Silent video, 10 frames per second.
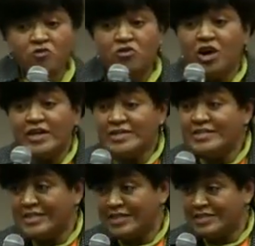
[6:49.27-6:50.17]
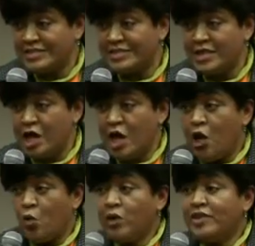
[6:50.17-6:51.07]
volunteers
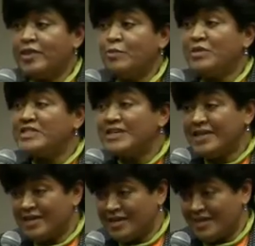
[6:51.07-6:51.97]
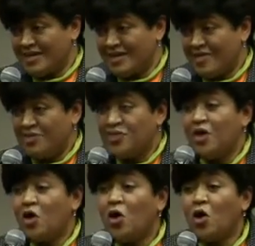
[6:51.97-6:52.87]
with the matric that
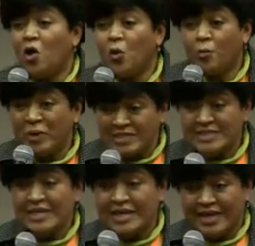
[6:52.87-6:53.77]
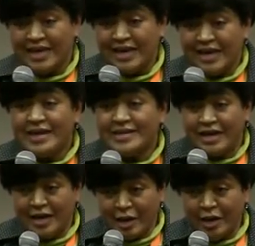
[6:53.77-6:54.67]
they are busy.
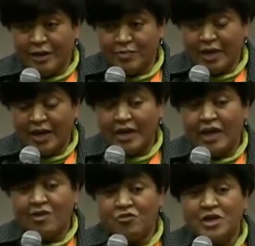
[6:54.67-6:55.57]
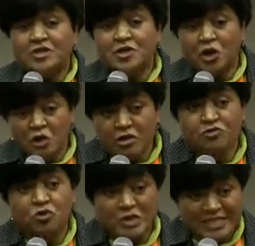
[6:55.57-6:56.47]
They have enrolled
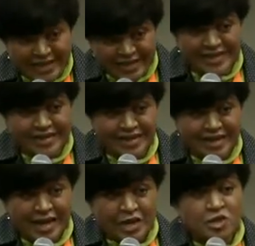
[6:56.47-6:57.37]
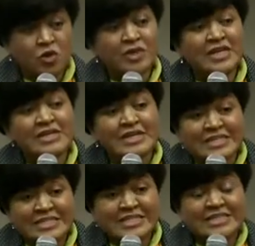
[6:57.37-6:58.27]
for matric. So the
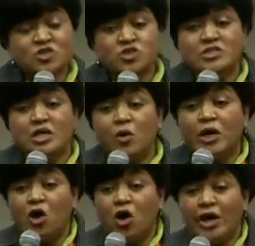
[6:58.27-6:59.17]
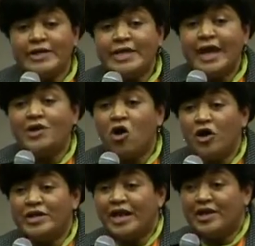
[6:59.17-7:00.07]
list is just going on and
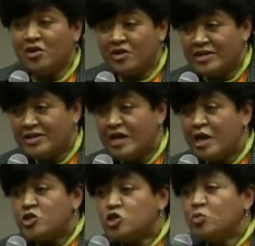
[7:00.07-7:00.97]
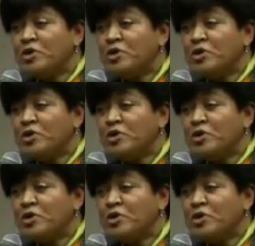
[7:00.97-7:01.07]
on and on. So